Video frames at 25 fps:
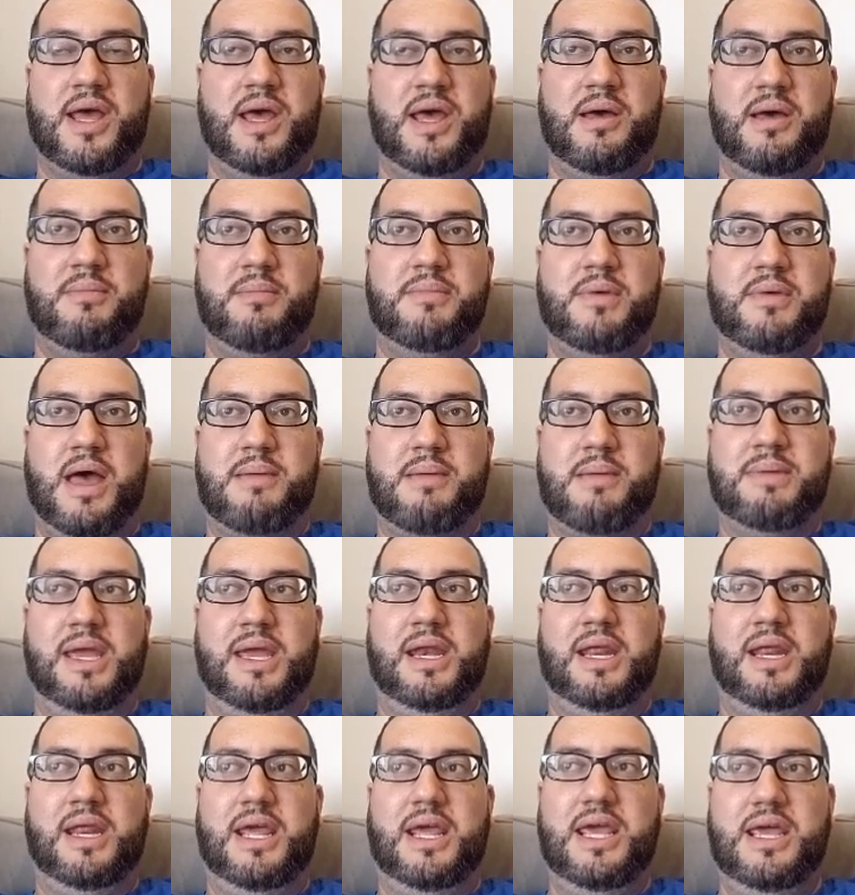to him. I
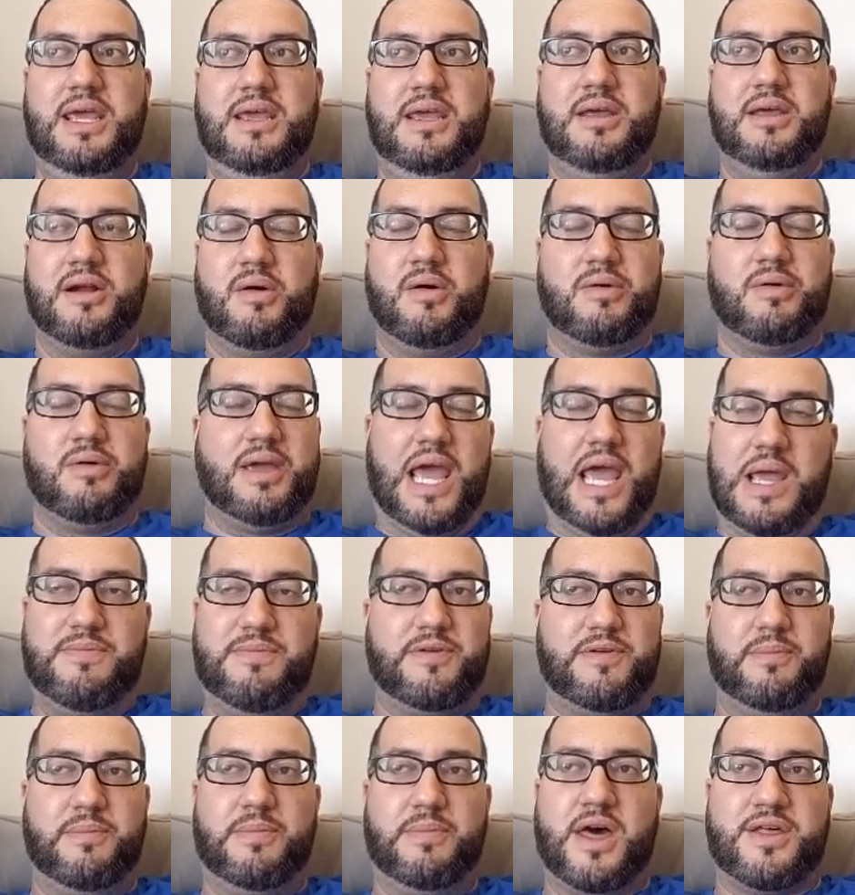mean, he, came
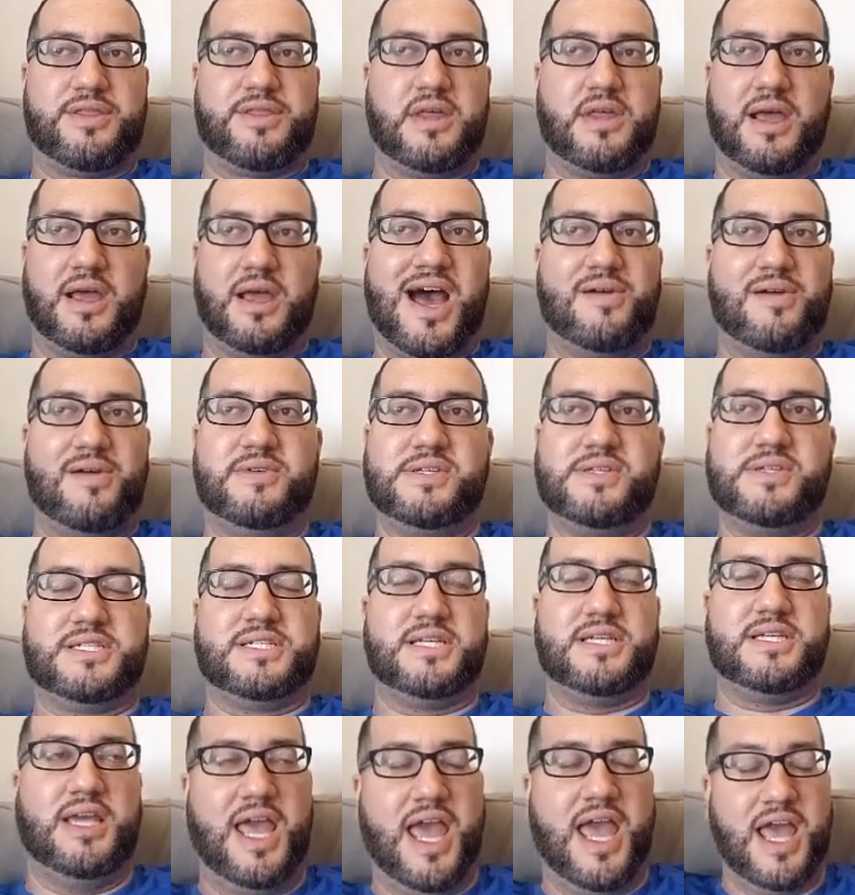from nothing,
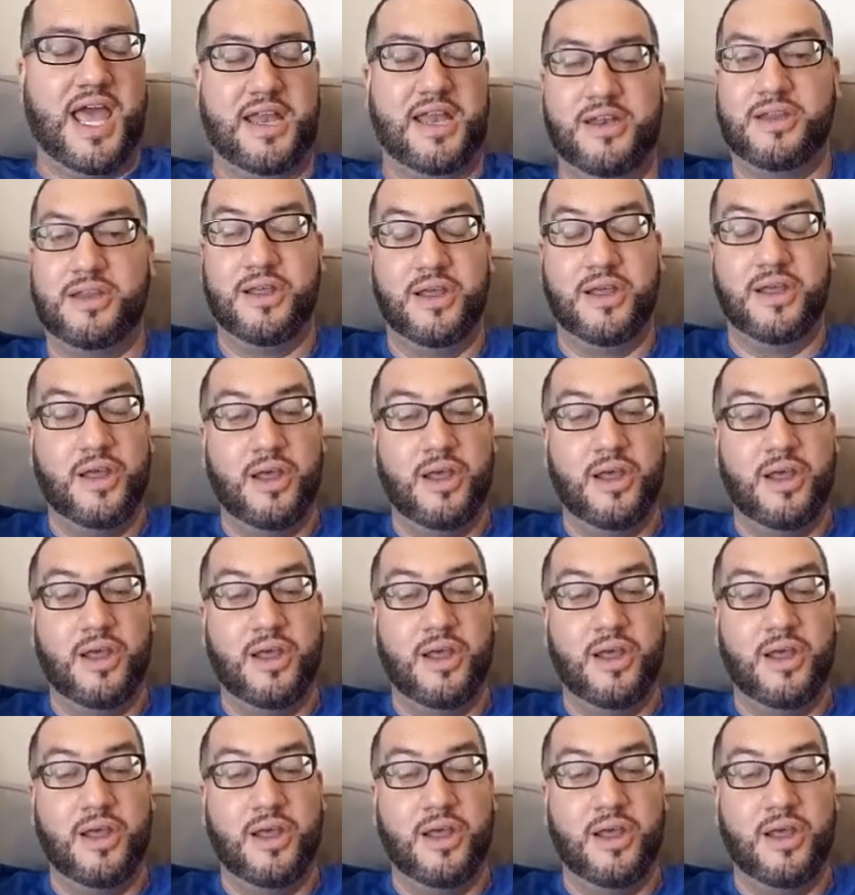obviously, and